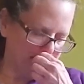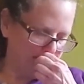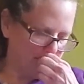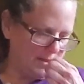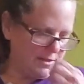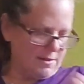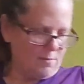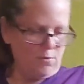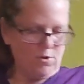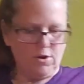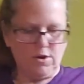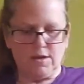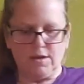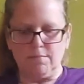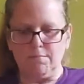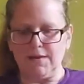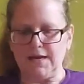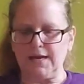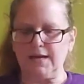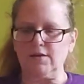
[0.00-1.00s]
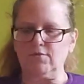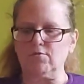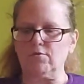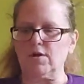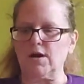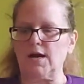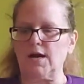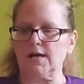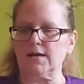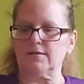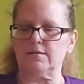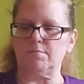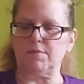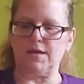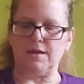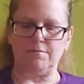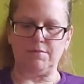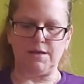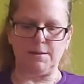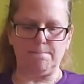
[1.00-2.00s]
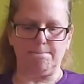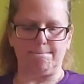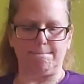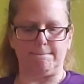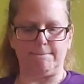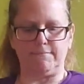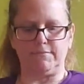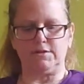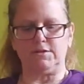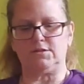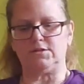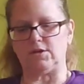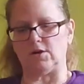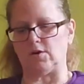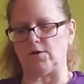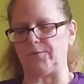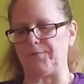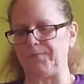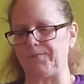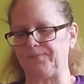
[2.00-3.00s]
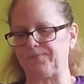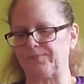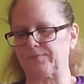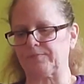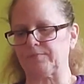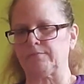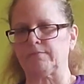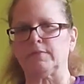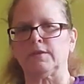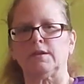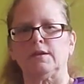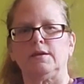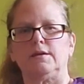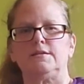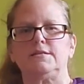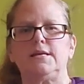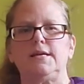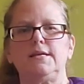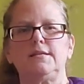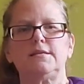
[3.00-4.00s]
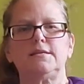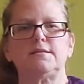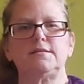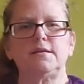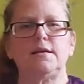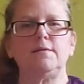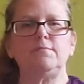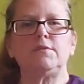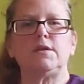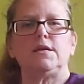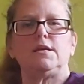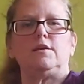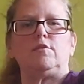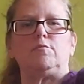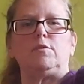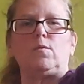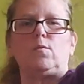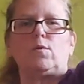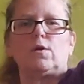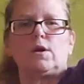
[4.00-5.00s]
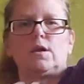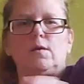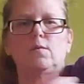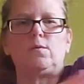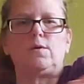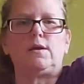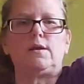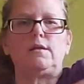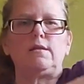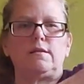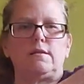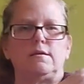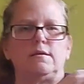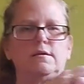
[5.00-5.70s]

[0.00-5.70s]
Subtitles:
And then we're going to come back and rock the baby. So, take the same leg you've been working with.